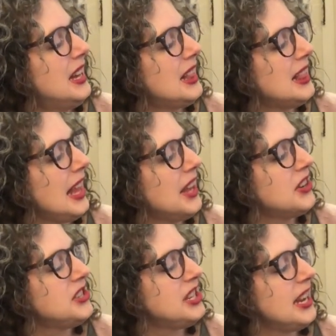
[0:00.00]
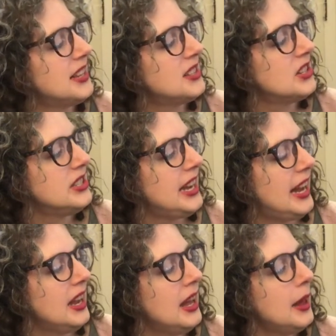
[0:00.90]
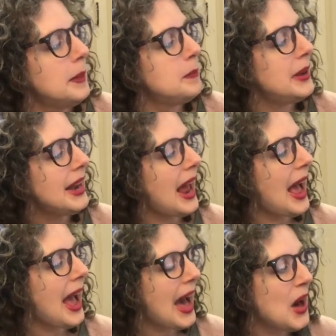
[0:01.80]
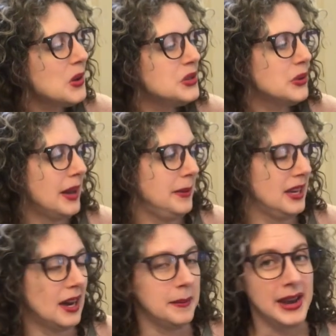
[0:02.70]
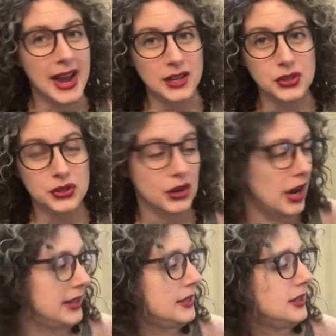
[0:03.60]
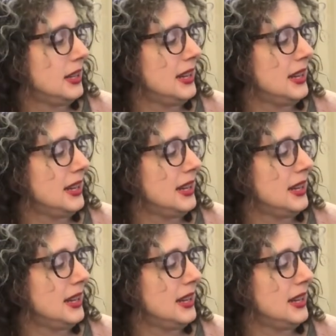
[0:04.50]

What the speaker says: Later, she asked her dad, but how do I become an astronaut?